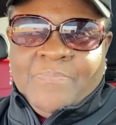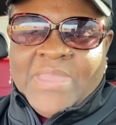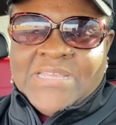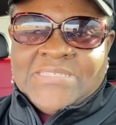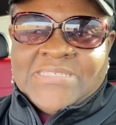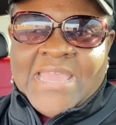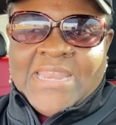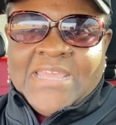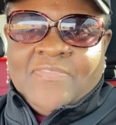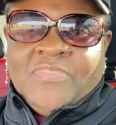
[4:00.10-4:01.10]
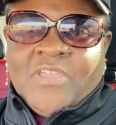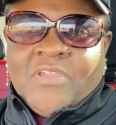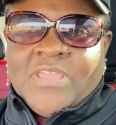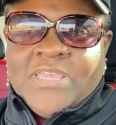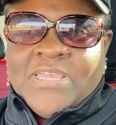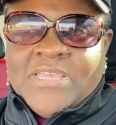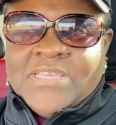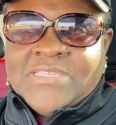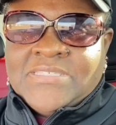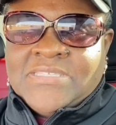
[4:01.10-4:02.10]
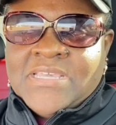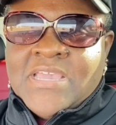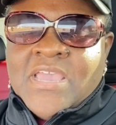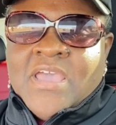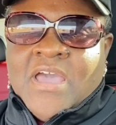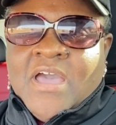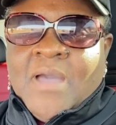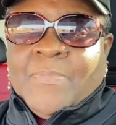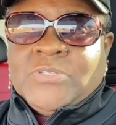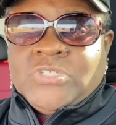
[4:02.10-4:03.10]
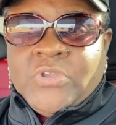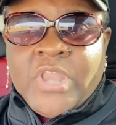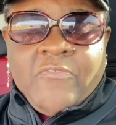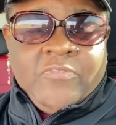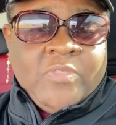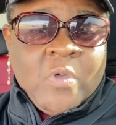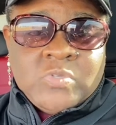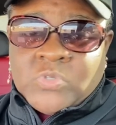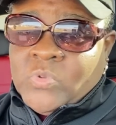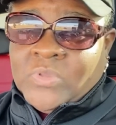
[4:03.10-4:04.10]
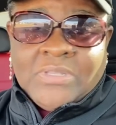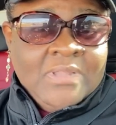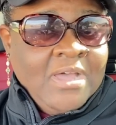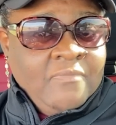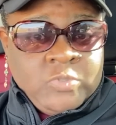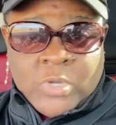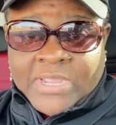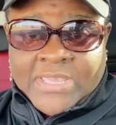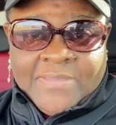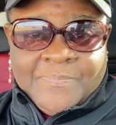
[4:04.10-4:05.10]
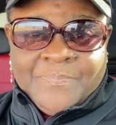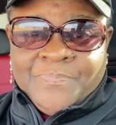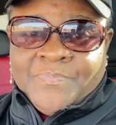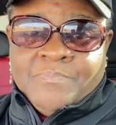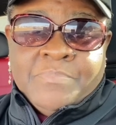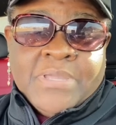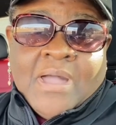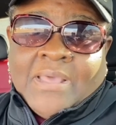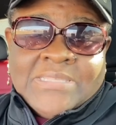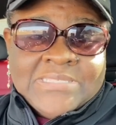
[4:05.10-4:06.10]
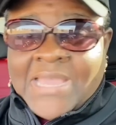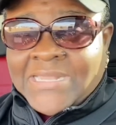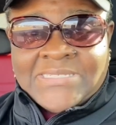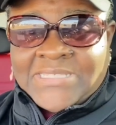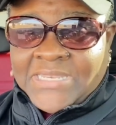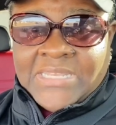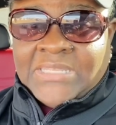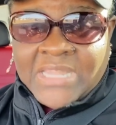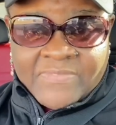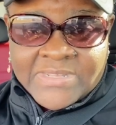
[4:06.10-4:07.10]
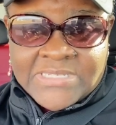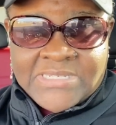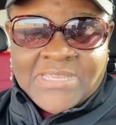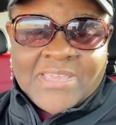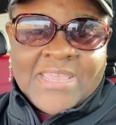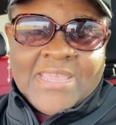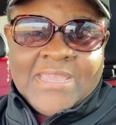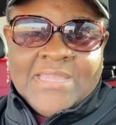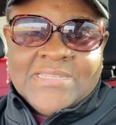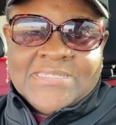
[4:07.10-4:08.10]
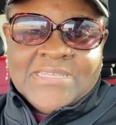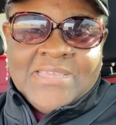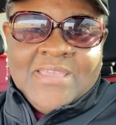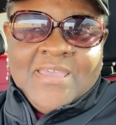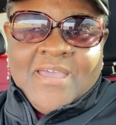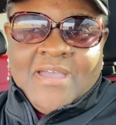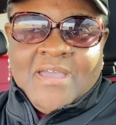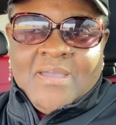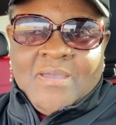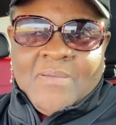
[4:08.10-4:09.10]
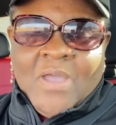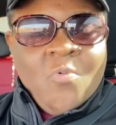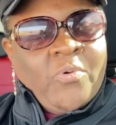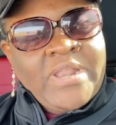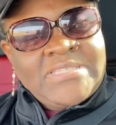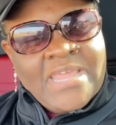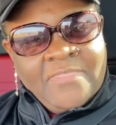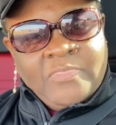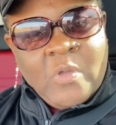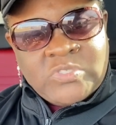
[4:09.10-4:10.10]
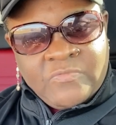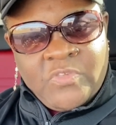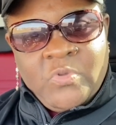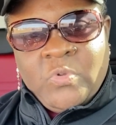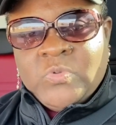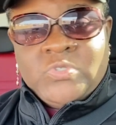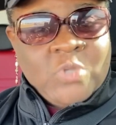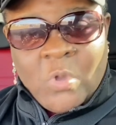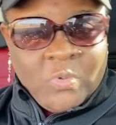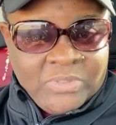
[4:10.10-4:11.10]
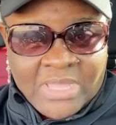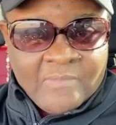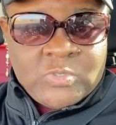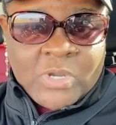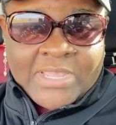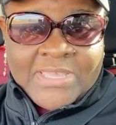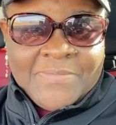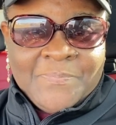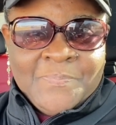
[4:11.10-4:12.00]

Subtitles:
being stated, there is opportunity for those who love trucking, but honestly, I just didn't love it. And I want to take those of you who don't love trucking,